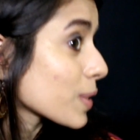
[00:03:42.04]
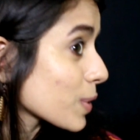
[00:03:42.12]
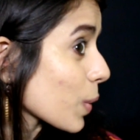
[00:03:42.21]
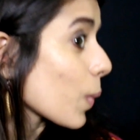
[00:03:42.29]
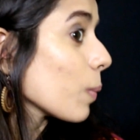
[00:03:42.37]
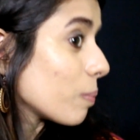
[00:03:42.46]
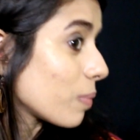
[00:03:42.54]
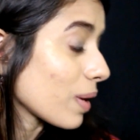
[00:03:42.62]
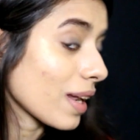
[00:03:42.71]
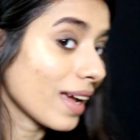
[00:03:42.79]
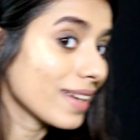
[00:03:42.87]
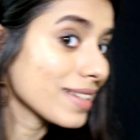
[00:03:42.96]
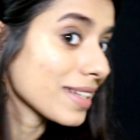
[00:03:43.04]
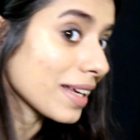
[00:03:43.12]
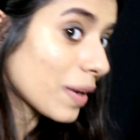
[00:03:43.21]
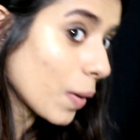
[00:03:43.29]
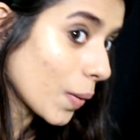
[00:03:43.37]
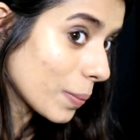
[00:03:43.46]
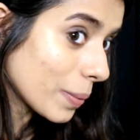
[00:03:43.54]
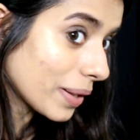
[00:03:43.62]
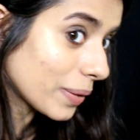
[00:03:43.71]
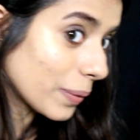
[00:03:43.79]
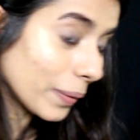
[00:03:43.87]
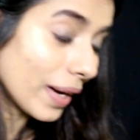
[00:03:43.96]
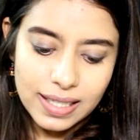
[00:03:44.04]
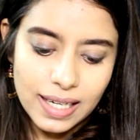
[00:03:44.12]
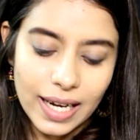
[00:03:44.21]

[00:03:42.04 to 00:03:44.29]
so blinding. Oh my god.